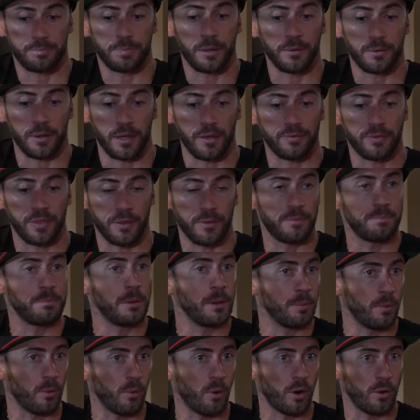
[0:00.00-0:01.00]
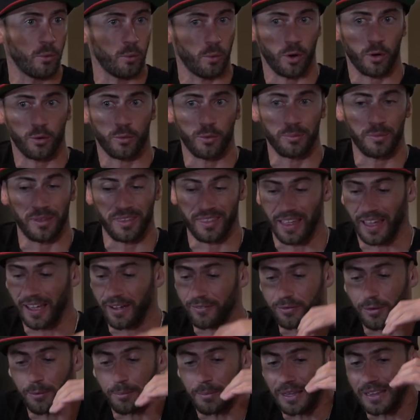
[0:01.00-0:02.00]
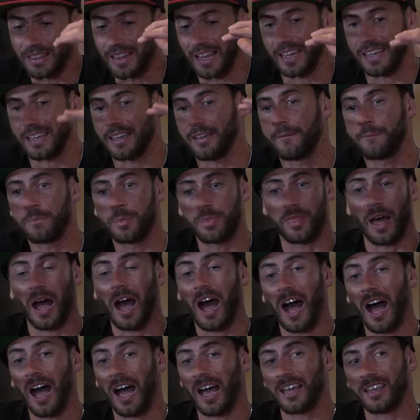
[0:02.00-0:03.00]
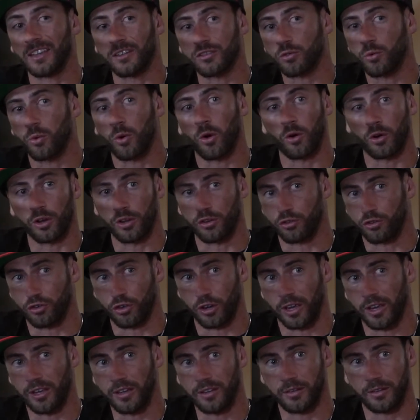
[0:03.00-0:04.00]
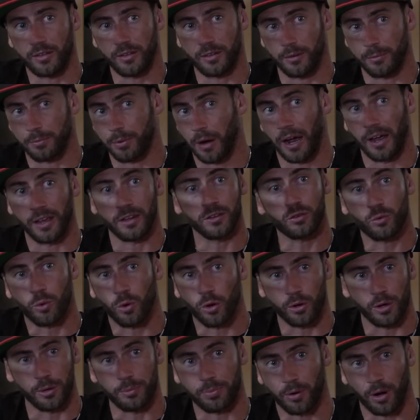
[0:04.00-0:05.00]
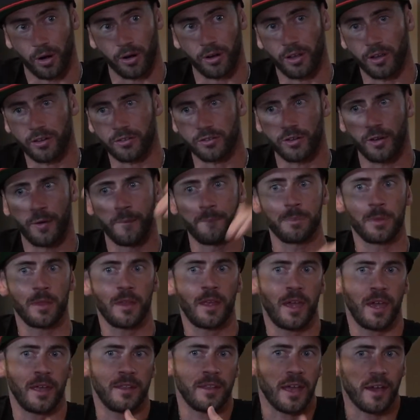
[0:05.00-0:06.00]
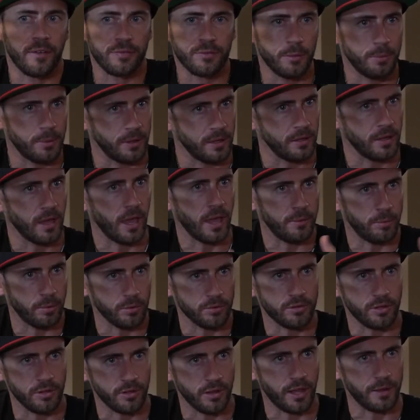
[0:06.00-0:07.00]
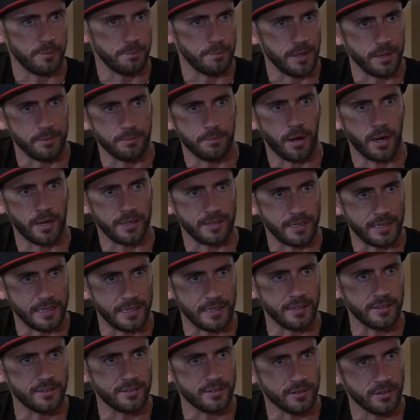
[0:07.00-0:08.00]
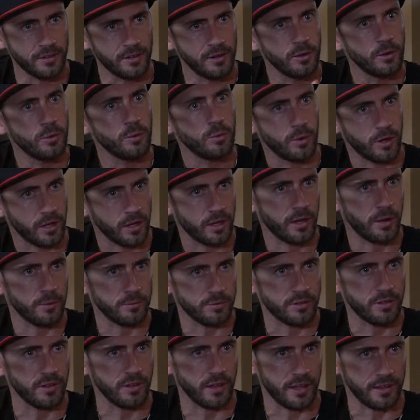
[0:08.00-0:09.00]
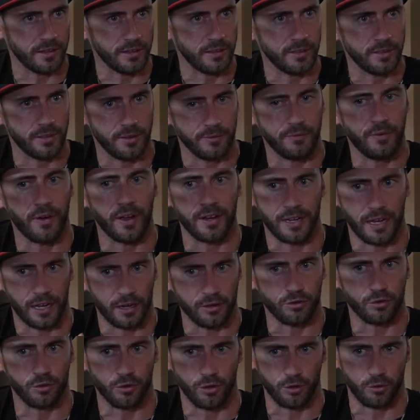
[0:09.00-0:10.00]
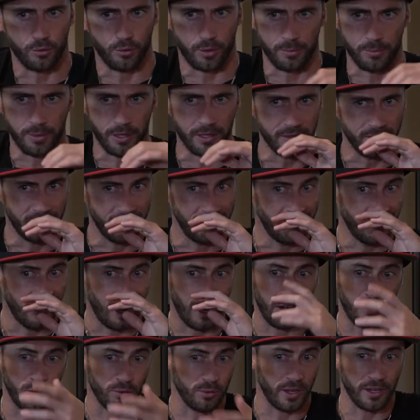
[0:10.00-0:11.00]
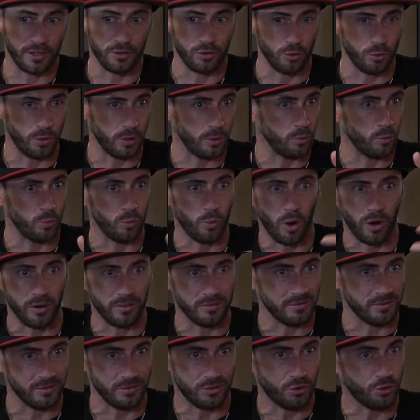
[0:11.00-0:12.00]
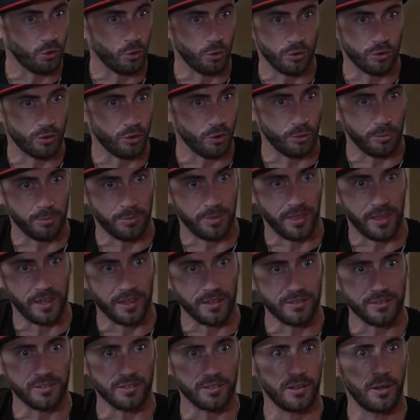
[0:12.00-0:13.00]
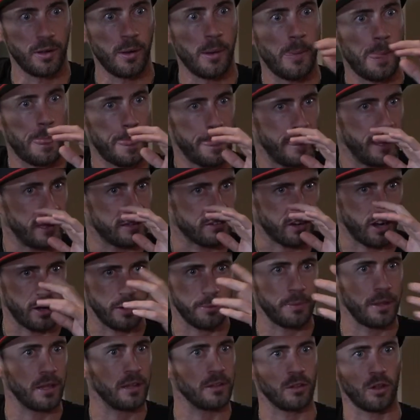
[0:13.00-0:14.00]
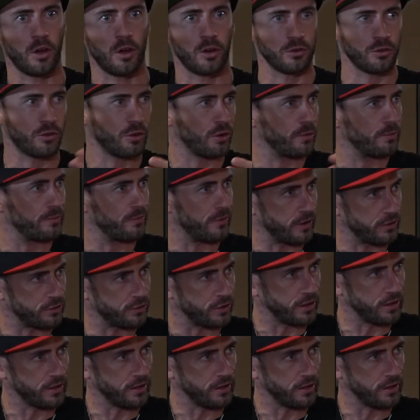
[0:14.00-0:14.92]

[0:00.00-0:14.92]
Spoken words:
if people want to work with me, they have to be like the highest quality shit, the highest quality products, and they have to be able to like meet my needs when it comes to like the financial agreement. I don't like doing short-term things. It's got to be a long-term vision.